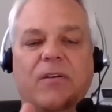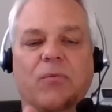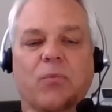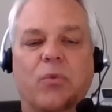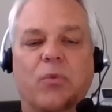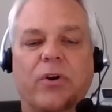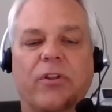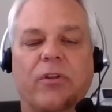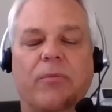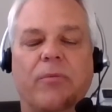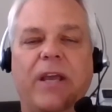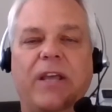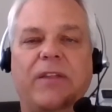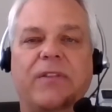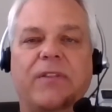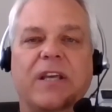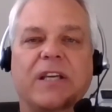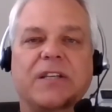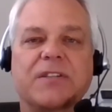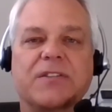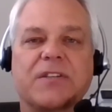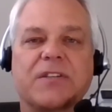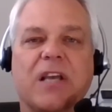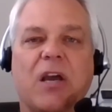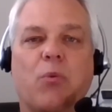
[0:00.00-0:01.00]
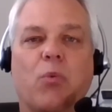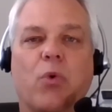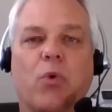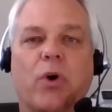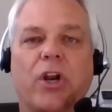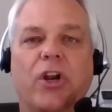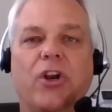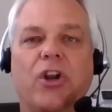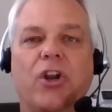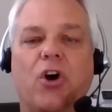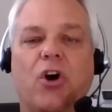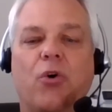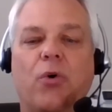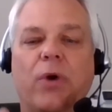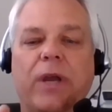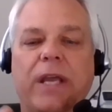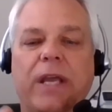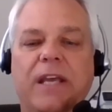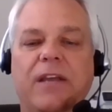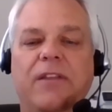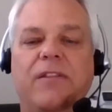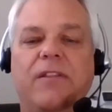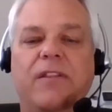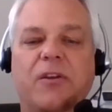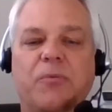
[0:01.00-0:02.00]
one of the main things is I want to know
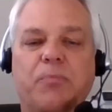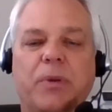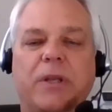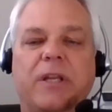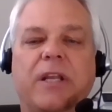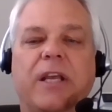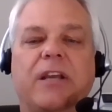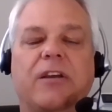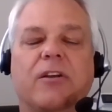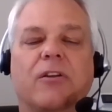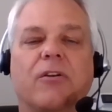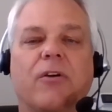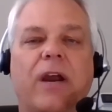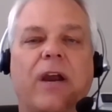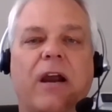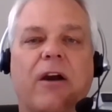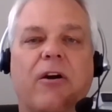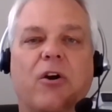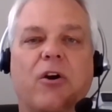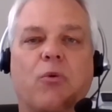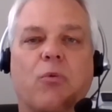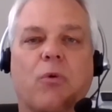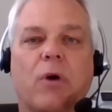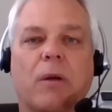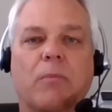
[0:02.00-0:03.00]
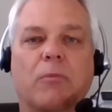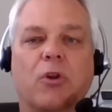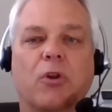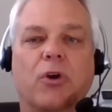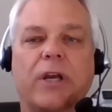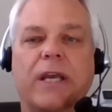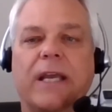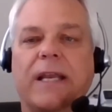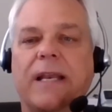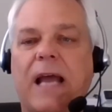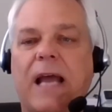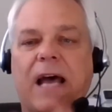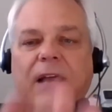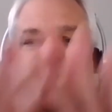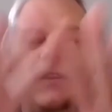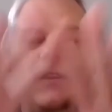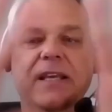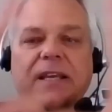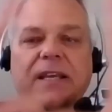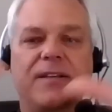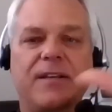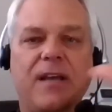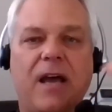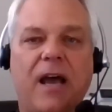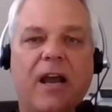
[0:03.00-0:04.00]
in the particular area where I'm looking, not
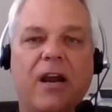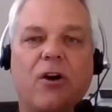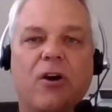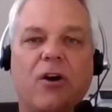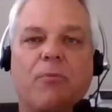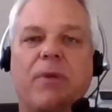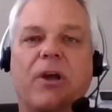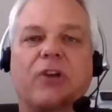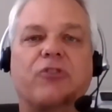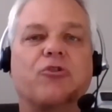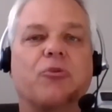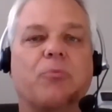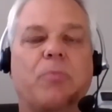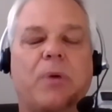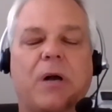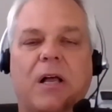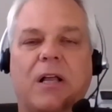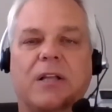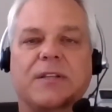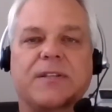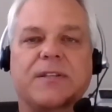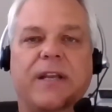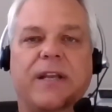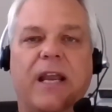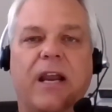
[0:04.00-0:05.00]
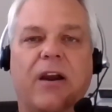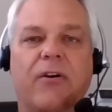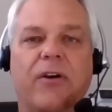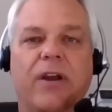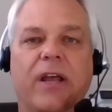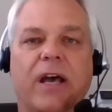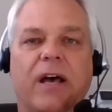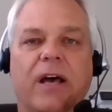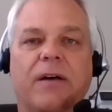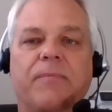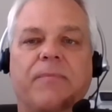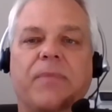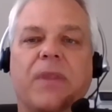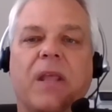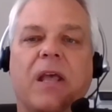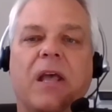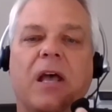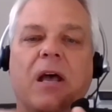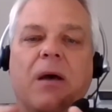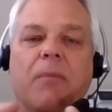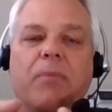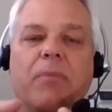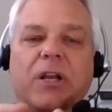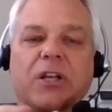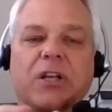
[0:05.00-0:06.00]
the entire metropolitan area,
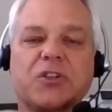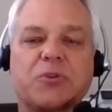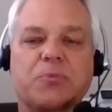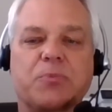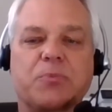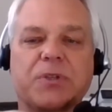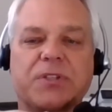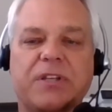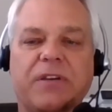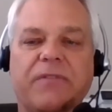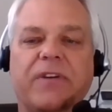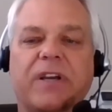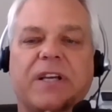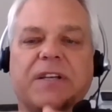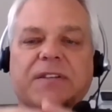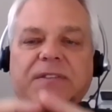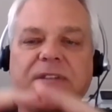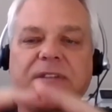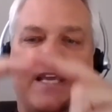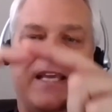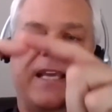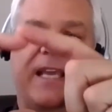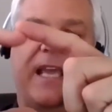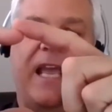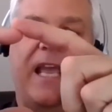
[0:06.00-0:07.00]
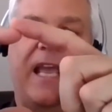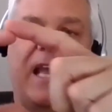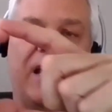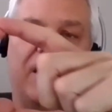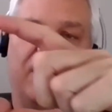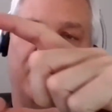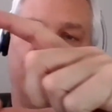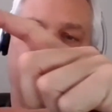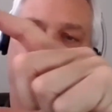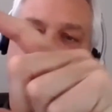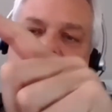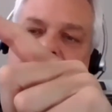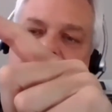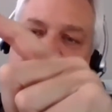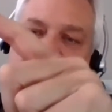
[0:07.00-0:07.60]
but as specific as I can,